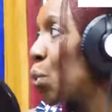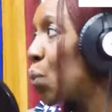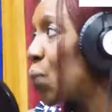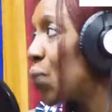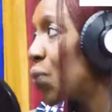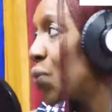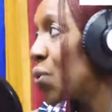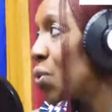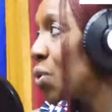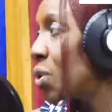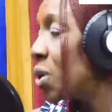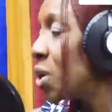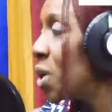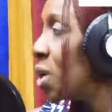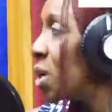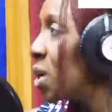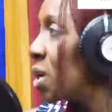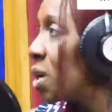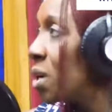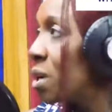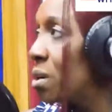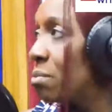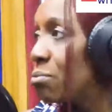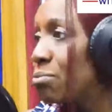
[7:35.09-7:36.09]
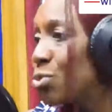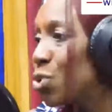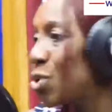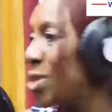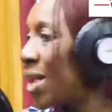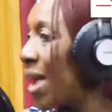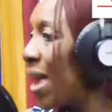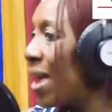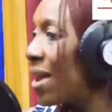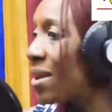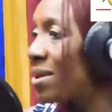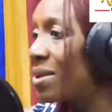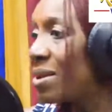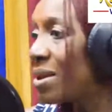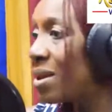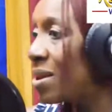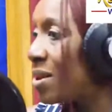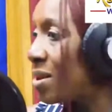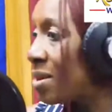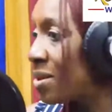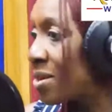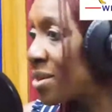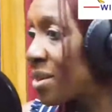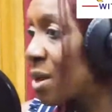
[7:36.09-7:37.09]
over 10
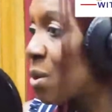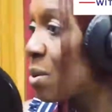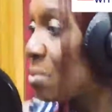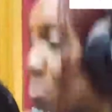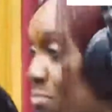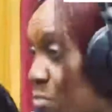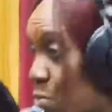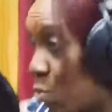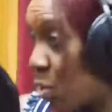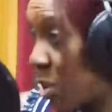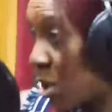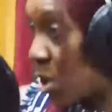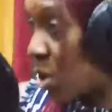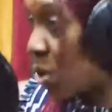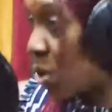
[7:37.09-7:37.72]
years that were